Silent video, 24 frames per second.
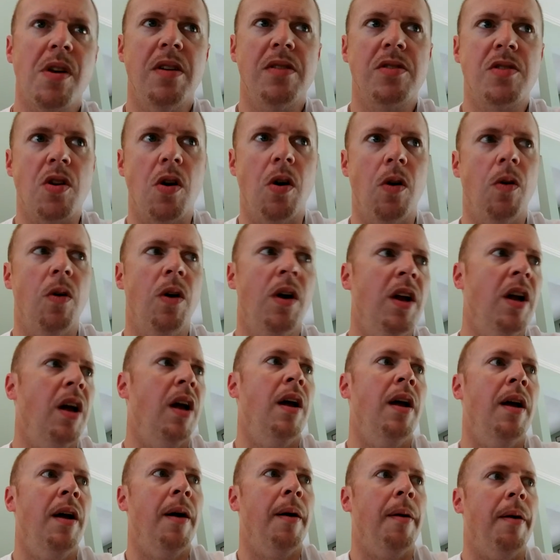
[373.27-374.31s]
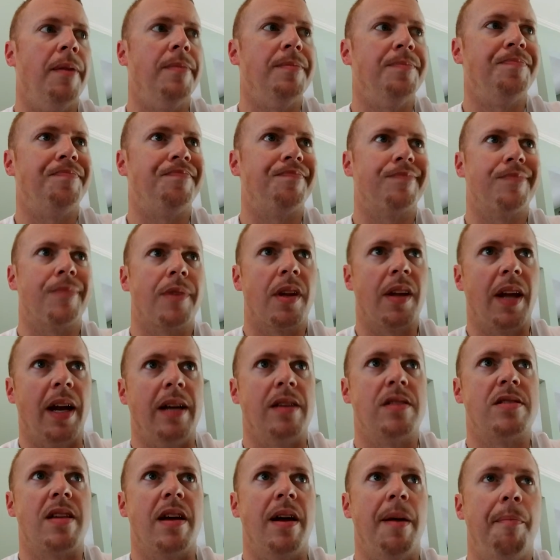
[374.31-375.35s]
So, like I
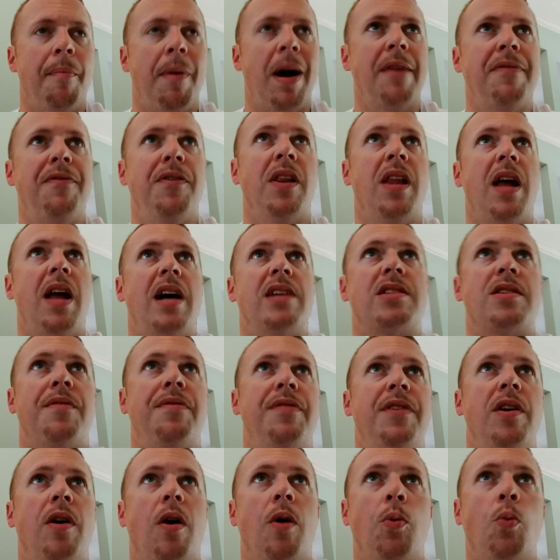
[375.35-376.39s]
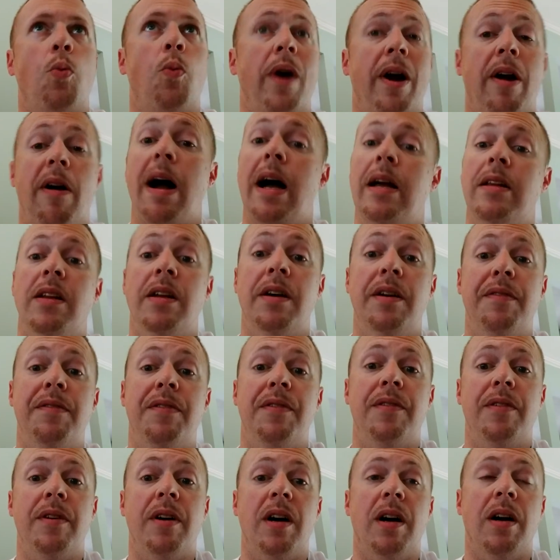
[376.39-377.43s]
was saying, my philosophy on where I live,
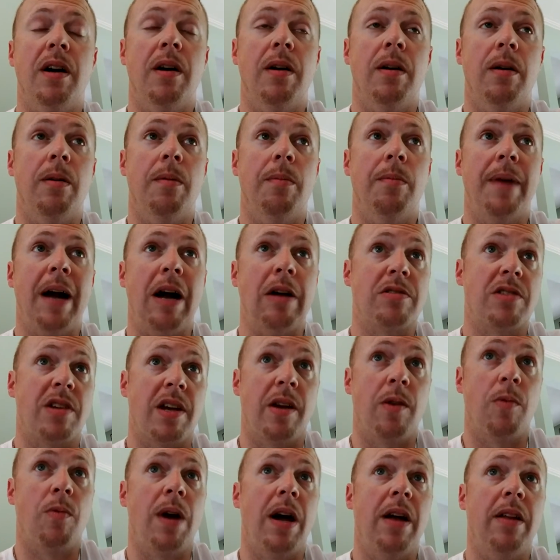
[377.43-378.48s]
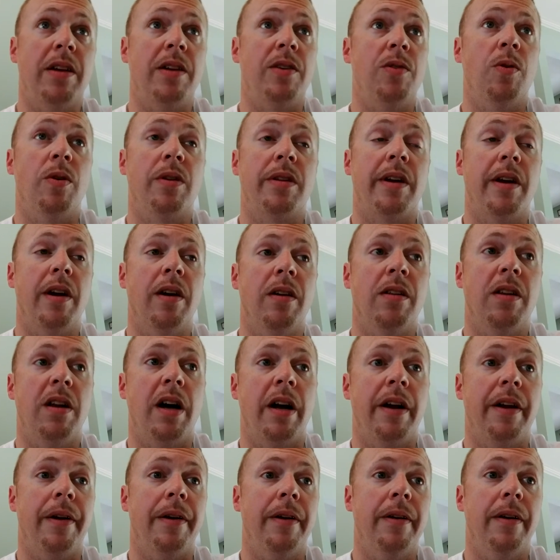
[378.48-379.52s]
outside of Raleigh, North
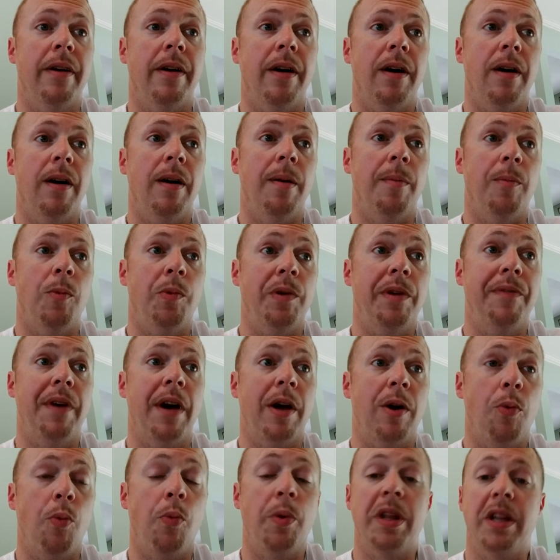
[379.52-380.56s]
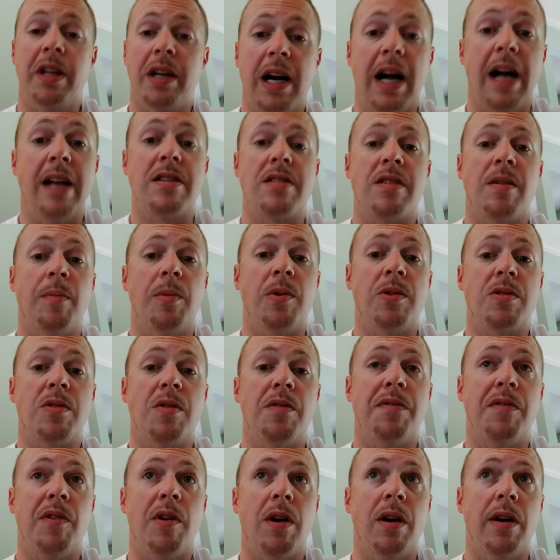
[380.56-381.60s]
Carolina, we've had a really hot summer so
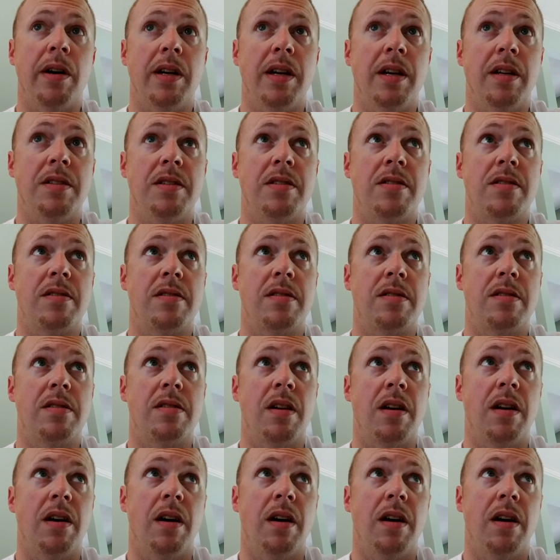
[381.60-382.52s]
far. It's